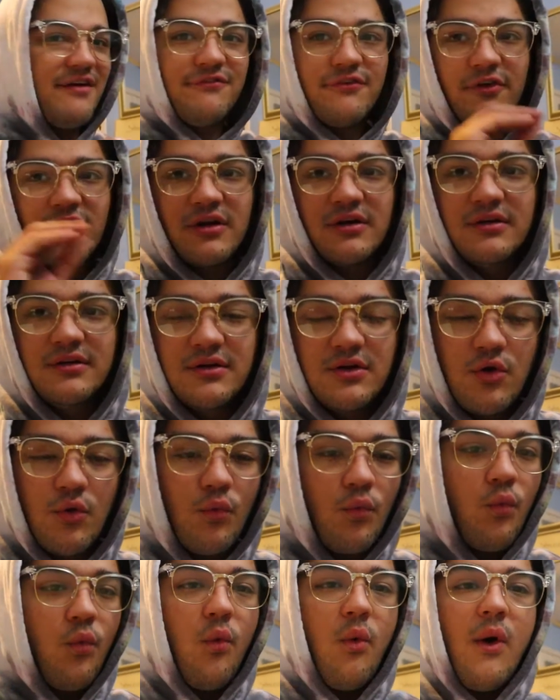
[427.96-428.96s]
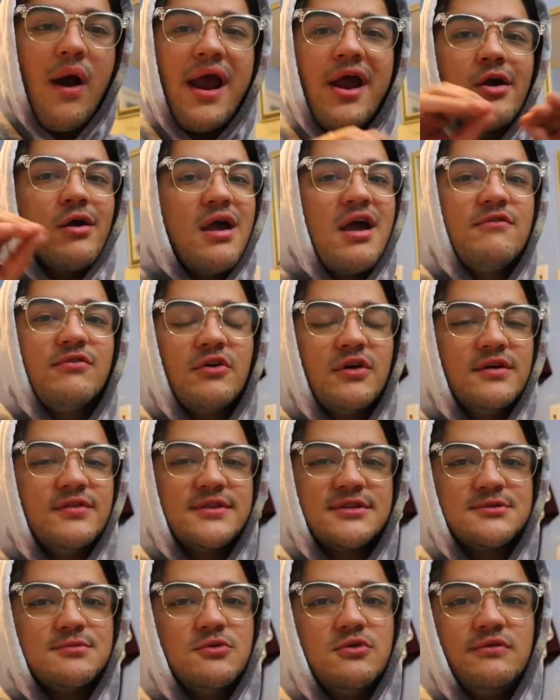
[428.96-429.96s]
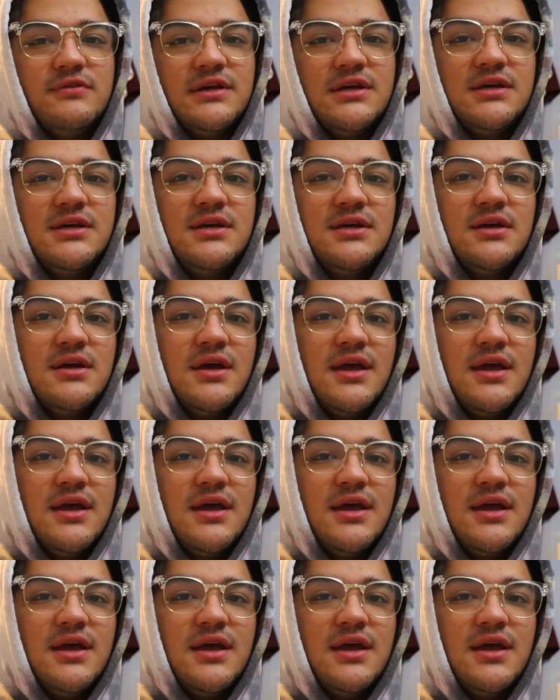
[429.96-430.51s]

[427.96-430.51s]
ever, wherever in this movie,